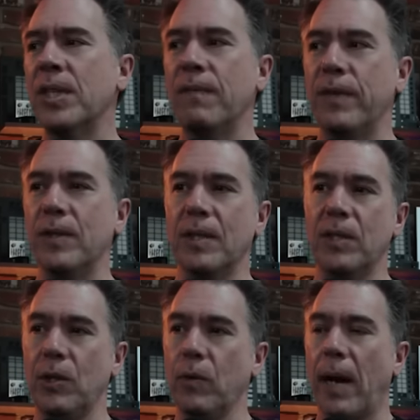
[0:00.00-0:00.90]
looks confusing
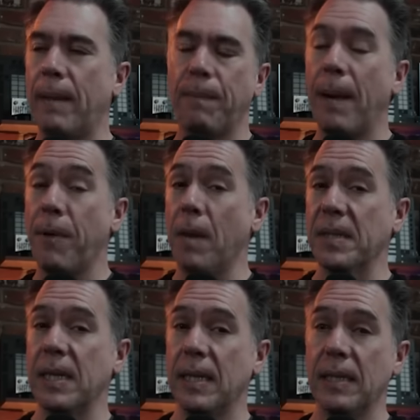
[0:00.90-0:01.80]
to you, uh, I
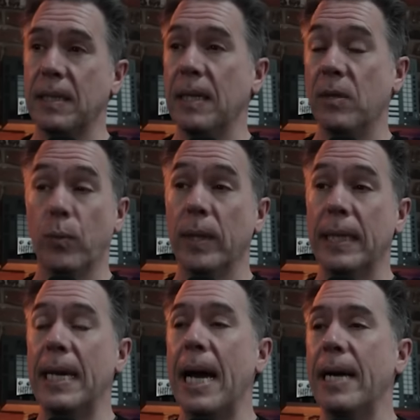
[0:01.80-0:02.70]
promise it is, it is
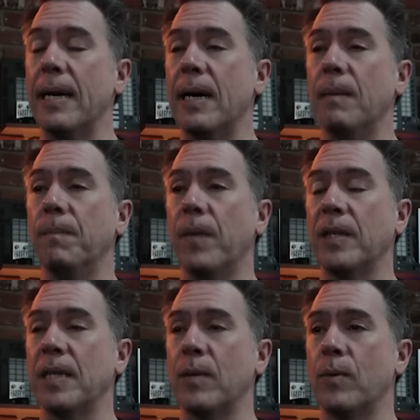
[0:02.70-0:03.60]
really not. Um,
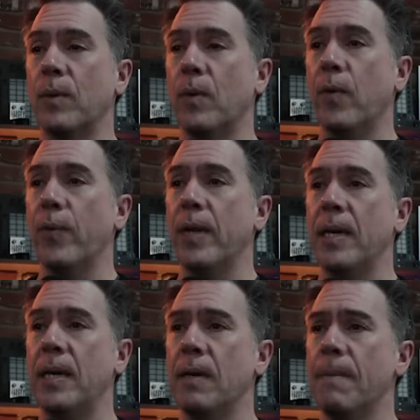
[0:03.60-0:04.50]
I'll take you through the whole
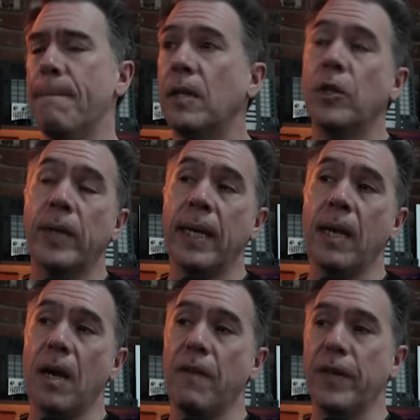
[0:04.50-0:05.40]
thing here. So
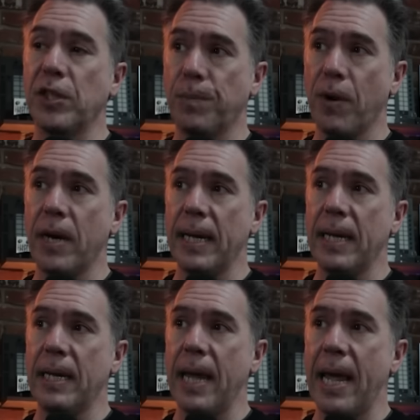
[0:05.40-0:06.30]
kicking off, I just brought
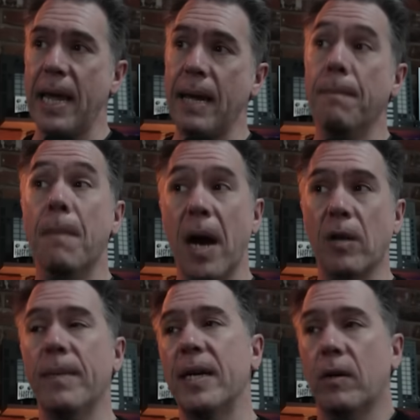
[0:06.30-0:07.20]
in a
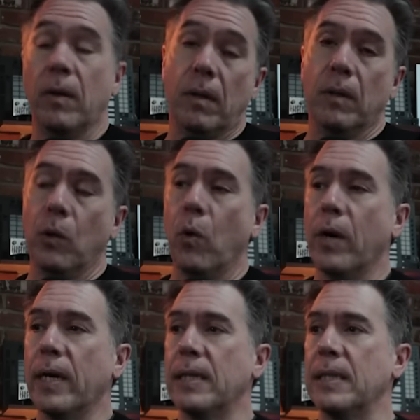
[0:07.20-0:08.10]
model maker or
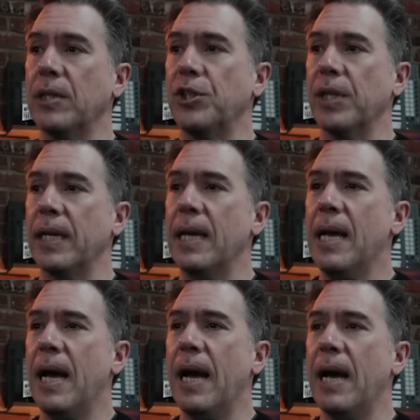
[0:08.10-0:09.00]
LoRA essentially,
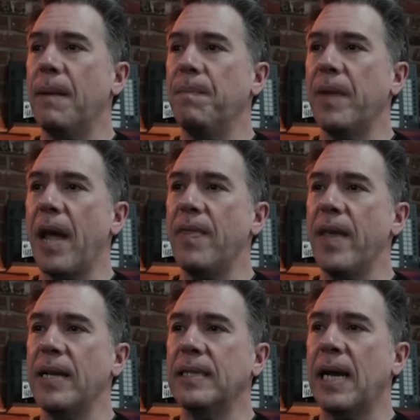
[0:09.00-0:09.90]
um, and
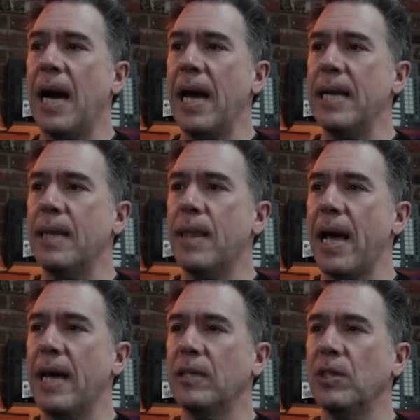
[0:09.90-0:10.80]
then tied
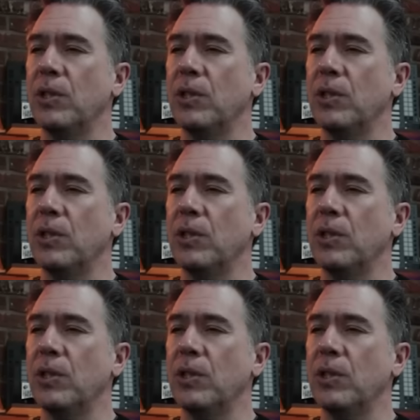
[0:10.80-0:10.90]
that